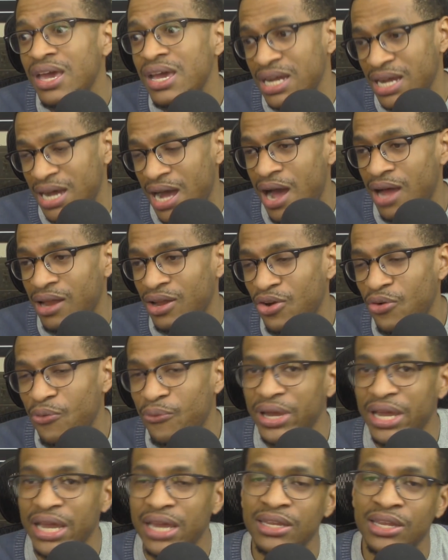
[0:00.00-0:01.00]
Kylo
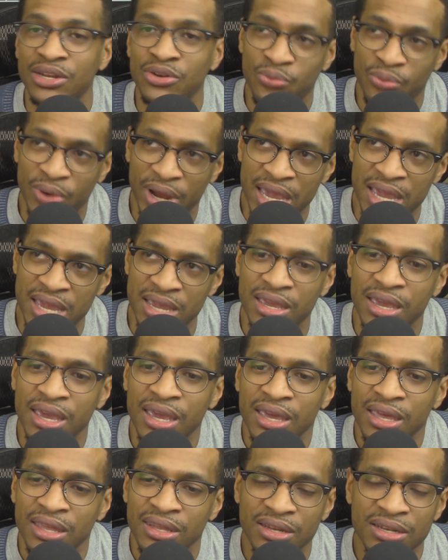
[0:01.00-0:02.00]
Ren and Rey.
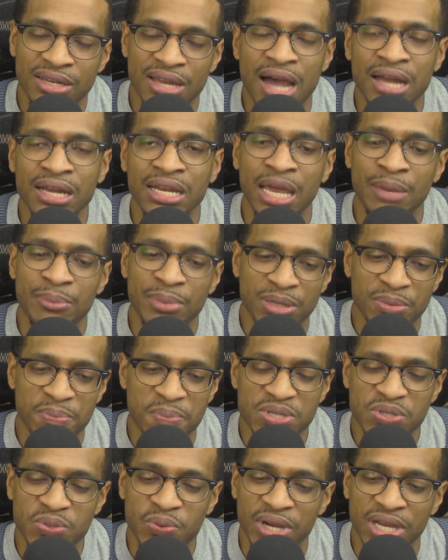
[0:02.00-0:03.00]
The dynamic
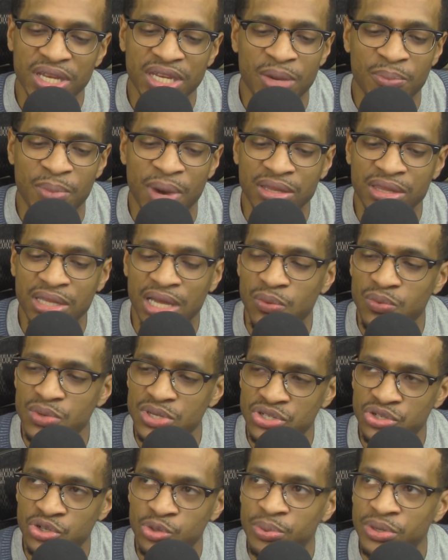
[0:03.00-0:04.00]
between them I thought was
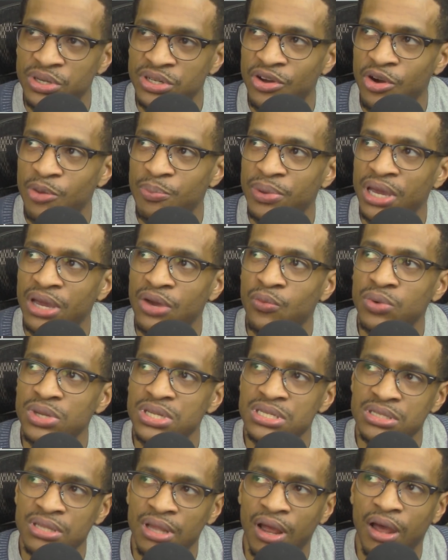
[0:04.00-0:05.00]
super dope. And we
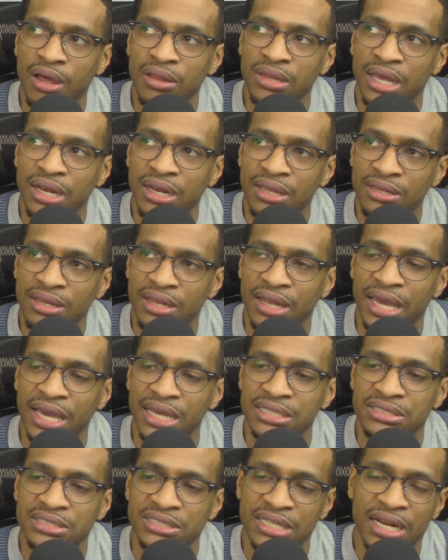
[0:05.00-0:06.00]
saw that in The
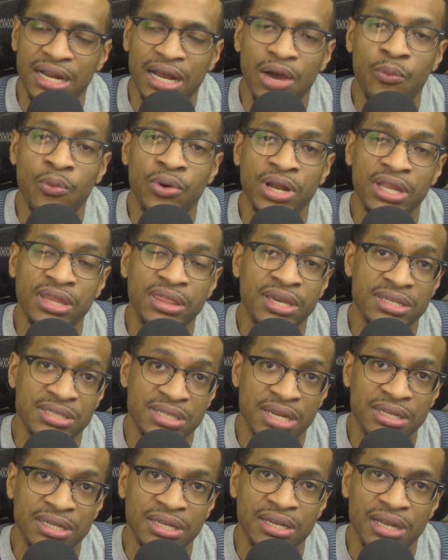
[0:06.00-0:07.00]
Last Jedi. One of the things
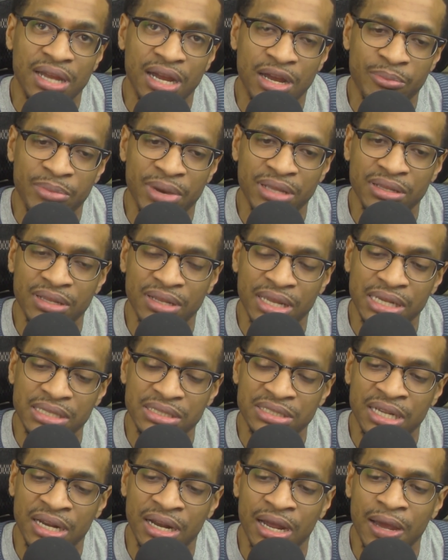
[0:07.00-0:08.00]
I did like about The Last
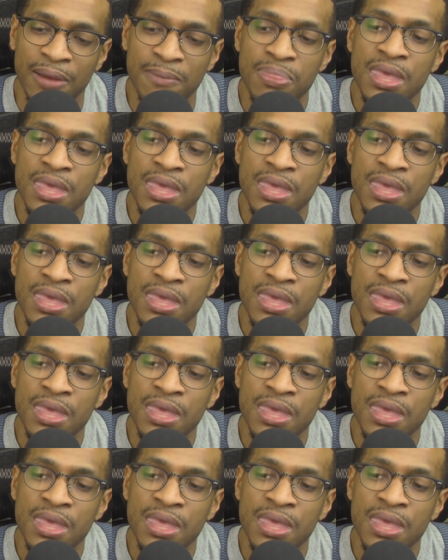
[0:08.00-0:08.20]
Jedi